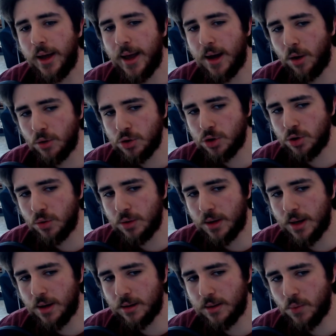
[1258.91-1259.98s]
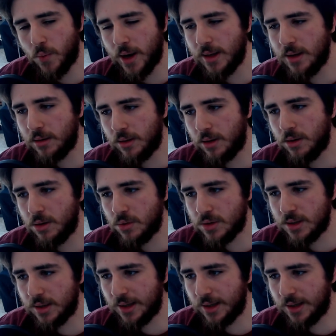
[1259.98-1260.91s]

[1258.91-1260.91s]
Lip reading: And also, the way that they're using